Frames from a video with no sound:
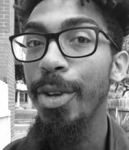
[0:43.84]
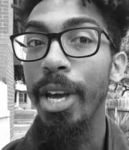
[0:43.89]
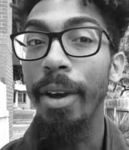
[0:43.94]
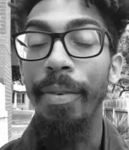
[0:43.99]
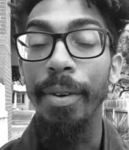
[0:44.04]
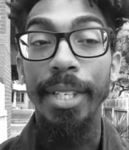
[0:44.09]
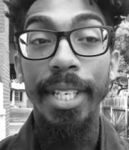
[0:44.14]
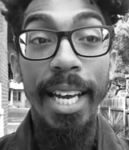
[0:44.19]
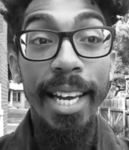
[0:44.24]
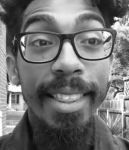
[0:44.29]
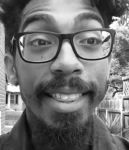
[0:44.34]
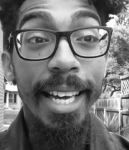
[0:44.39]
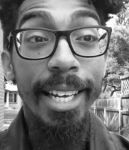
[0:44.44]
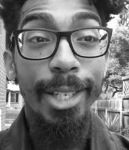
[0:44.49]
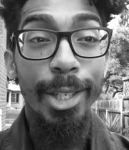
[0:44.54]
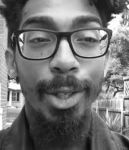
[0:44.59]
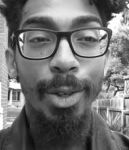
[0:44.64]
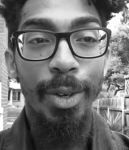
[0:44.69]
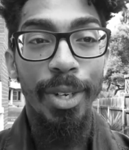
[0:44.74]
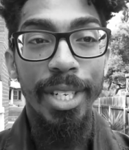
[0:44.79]
If you take
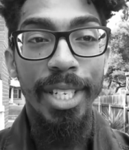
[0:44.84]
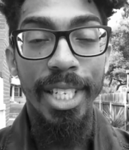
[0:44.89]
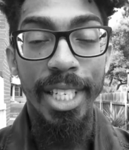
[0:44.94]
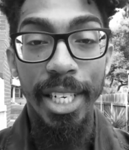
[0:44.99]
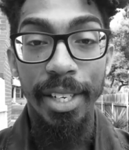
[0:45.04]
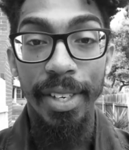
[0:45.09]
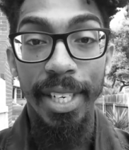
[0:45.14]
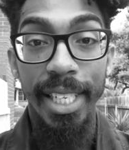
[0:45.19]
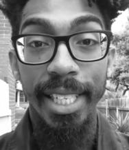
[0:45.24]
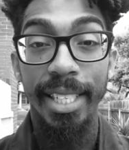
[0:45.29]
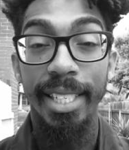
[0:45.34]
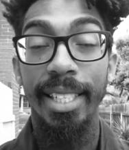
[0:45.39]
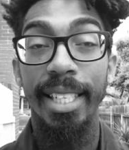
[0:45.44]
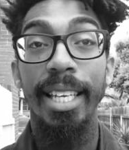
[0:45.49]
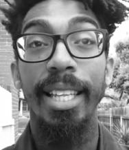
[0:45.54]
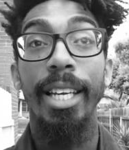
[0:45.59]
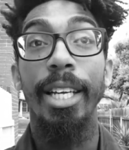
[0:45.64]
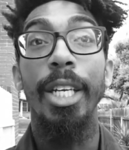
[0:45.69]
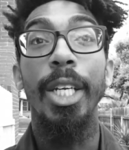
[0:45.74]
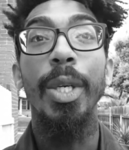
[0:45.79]
that story
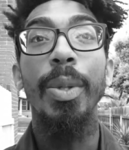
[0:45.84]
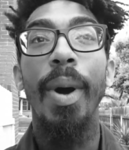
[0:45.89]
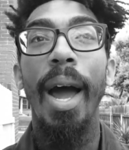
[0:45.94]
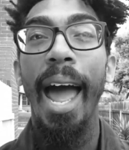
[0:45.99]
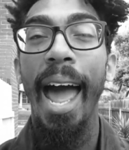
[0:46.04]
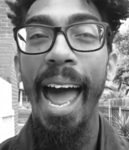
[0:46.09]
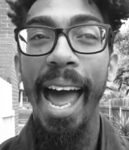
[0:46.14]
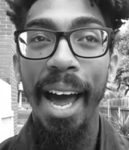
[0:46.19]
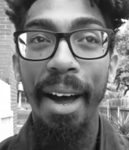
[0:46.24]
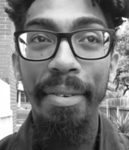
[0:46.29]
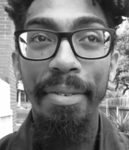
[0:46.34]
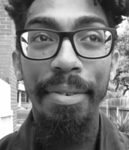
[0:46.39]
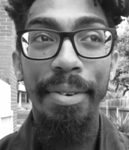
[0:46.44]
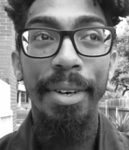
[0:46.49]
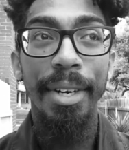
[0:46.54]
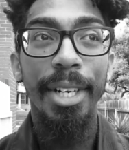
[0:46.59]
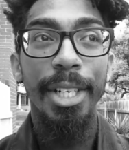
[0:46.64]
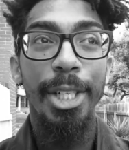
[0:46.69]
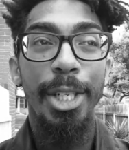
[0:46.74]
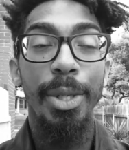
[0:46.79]
seriously, then you have
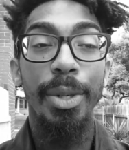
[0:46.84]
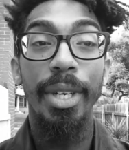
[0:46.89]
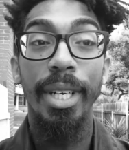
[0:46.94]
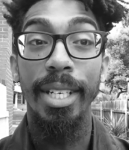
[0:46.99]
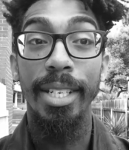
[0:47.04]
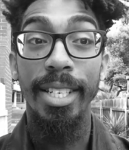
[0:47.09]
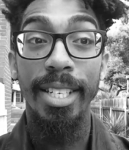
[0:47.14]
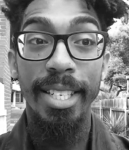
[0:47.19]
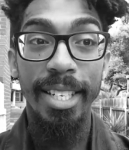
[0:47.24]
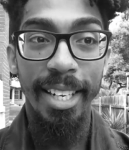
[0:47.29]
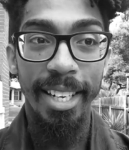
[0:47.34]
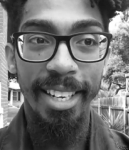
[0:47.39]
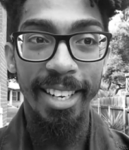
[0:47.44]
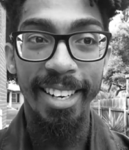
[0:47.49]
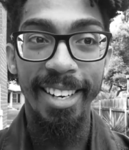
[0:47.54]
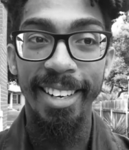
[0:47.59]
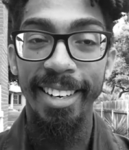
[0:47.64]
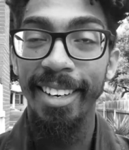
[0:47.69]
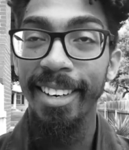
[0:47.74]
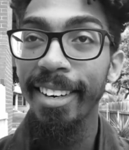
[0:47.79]
to
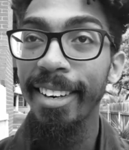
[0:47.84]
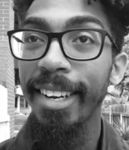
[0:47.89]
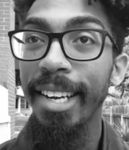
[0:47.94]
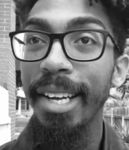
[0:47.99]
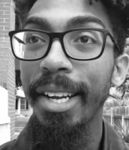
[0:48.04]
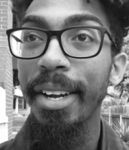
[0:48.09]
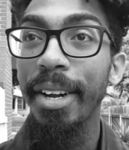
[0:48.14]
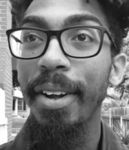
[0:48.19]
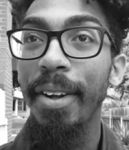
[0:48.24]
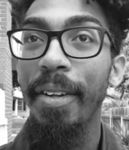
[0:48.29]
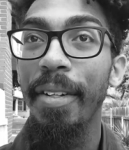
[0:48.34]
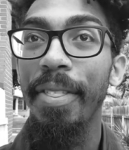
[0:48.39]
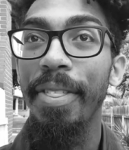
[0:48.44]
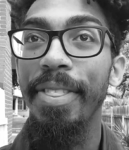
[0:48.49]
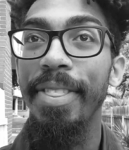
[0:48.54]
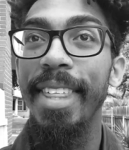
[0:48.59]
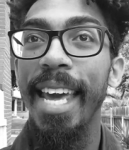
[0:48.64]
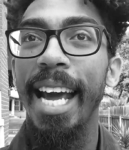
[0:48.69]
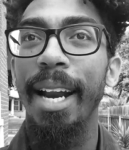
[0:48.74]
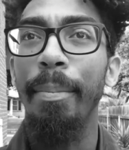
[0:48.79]
concede
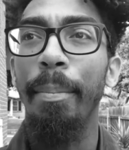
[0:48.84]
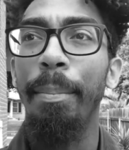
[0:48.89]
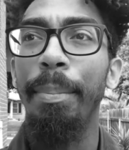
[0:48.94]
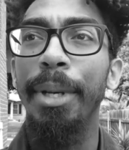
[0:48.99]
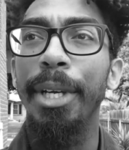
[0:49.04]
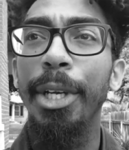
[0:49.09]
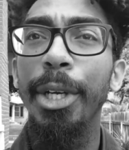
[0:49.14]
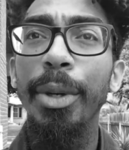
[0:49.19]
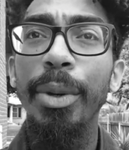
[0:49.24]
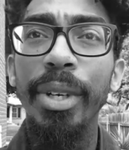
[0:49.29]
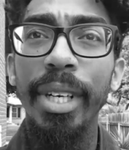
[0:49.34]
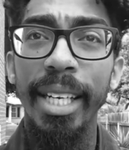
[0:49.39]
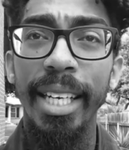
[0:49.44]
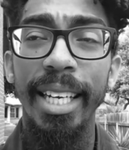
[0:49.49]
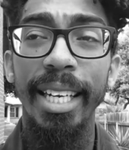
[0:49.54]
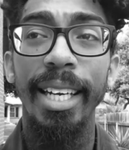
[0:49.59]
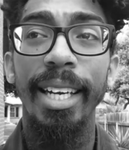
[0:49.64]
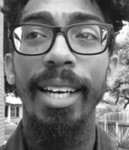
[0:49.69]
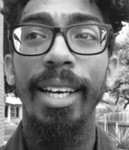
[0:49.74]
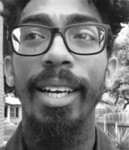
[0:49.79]
that beauty
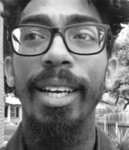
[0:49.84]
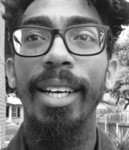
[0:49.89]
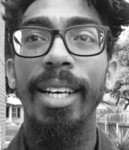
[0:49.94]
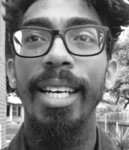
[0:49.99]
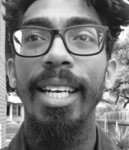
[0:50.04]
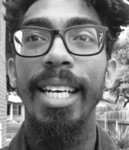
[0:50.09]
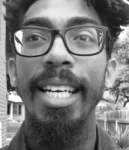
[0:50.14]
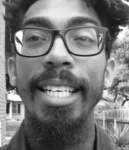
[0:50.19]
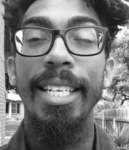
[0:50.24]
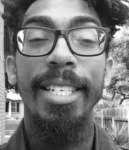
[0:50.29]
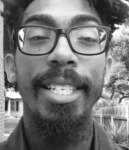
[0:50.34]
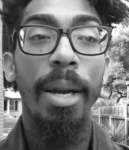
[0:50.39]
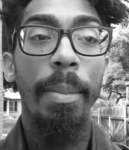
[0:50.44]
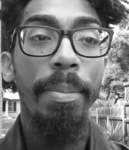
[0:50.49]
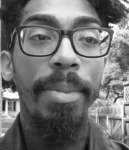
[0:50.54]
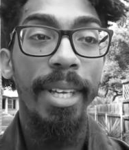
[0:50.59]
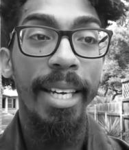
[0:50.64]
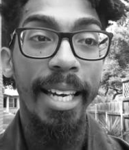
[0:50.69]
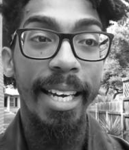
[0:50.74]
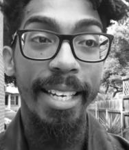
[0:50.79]
is
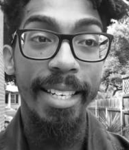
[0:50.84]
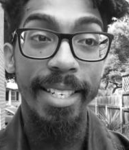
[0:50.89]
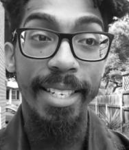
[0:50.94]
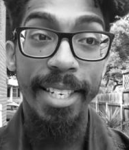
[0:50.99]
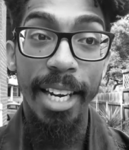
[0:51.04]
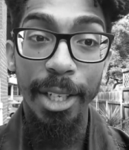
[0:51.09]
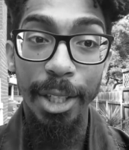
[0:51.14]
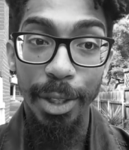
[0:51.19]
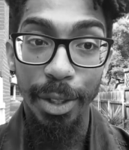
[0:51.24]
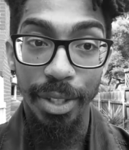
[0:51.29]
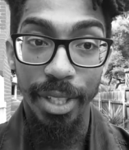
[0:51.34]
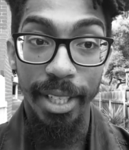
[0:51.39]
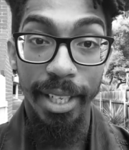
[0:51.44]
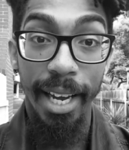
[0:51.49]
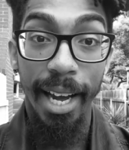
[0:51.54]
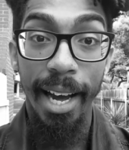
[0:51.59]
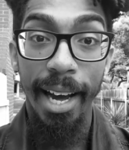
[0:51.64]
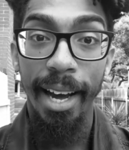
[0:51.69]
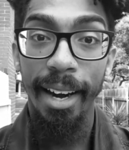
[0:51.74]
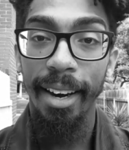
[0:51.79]
something essential to
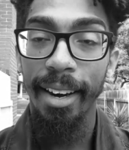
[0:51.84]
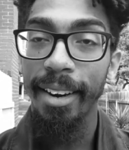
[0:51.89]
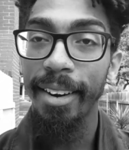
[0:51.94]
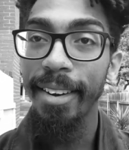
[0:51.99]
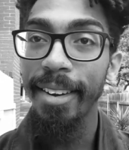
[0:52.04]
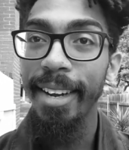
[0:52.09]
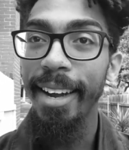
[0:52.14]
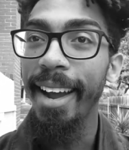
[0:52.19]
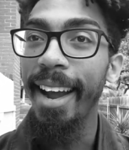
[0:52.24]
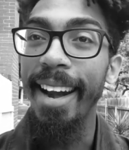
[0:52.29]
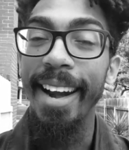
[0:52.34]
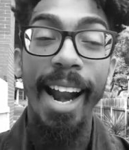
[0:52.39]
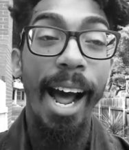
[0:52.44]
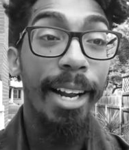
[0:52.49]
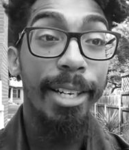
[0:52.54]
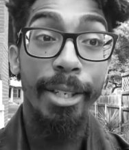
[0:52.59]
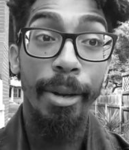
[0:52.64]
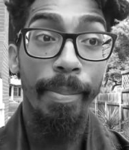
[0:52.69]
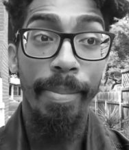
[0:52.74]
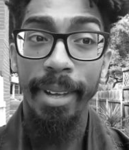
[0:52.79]
God and
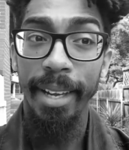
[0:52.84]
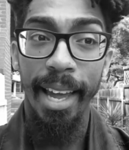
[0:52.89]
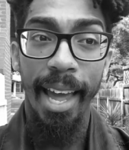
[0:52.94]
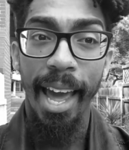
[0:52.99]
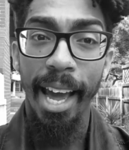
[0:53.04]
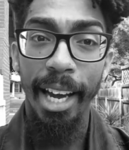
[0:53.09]
not something